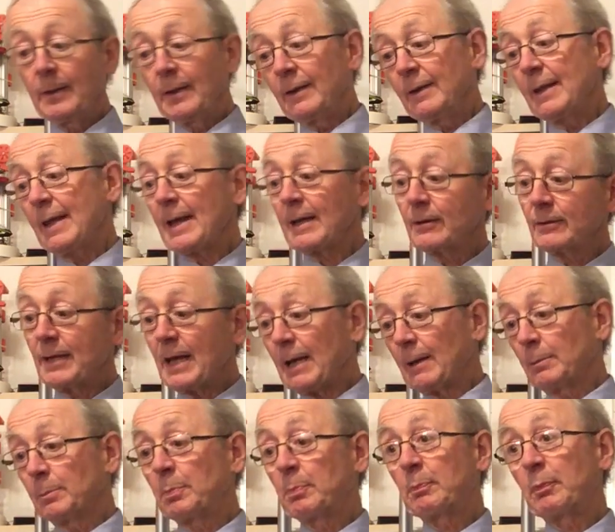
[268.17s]
They could
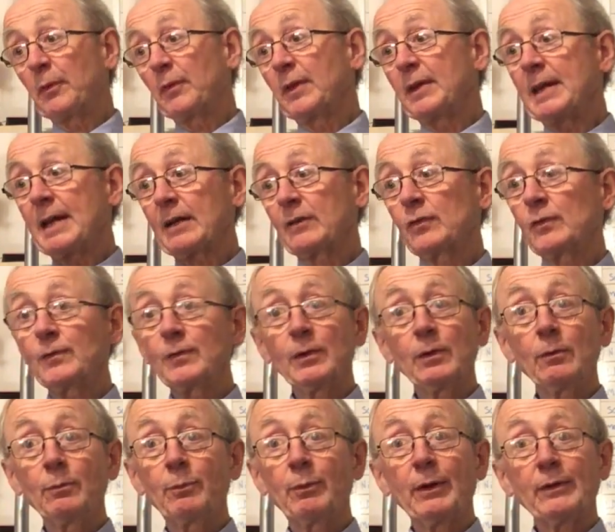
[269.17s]
help put the next few
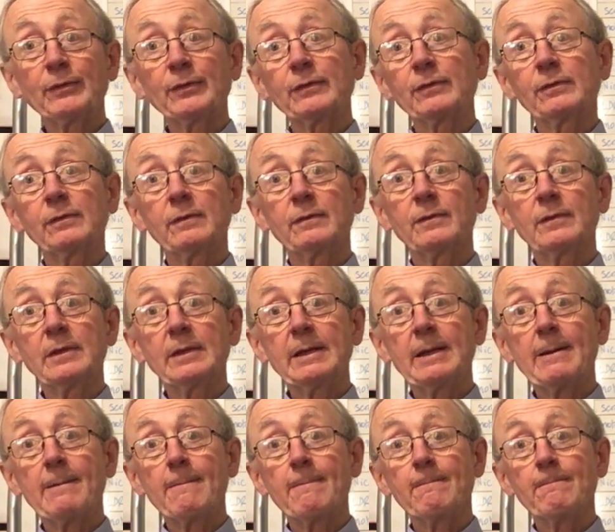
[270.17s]
presses of the
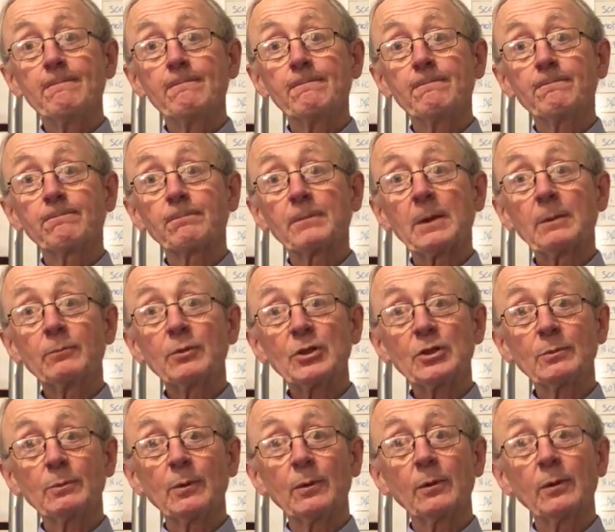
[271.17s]
pressure
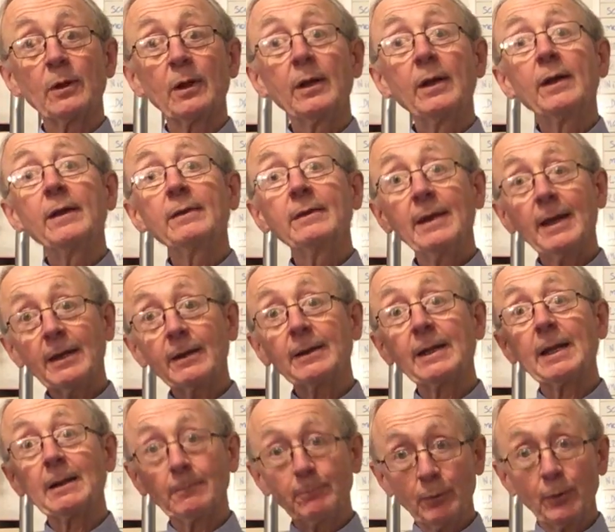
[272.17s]
bottle. They could
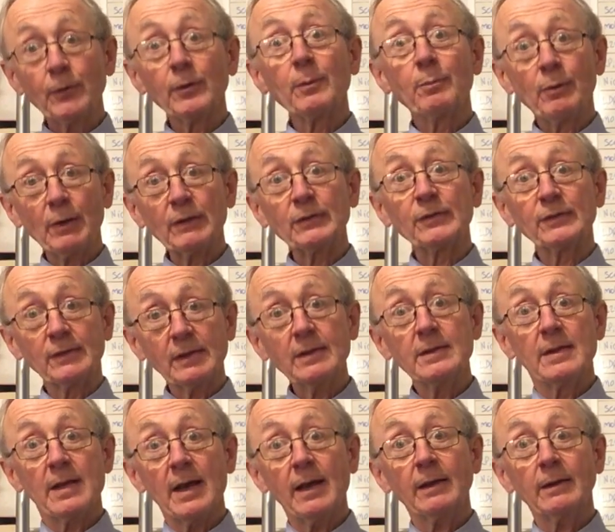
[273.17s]
help put the presses in
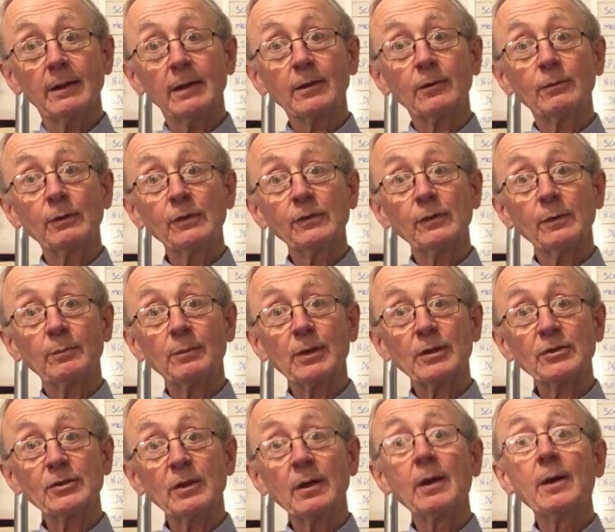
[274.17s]
there, increase the
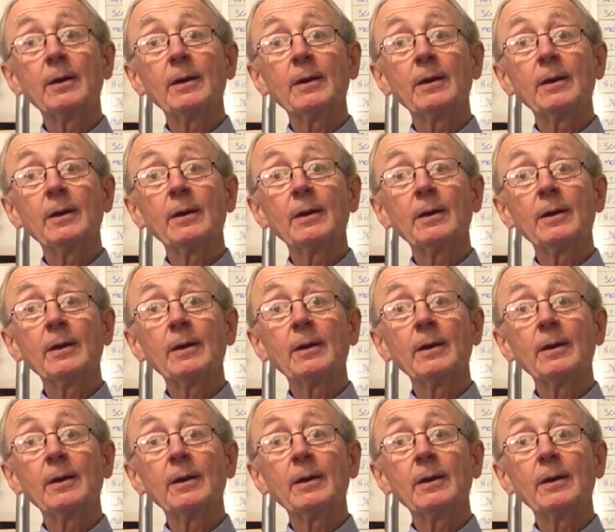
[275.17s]
pressure.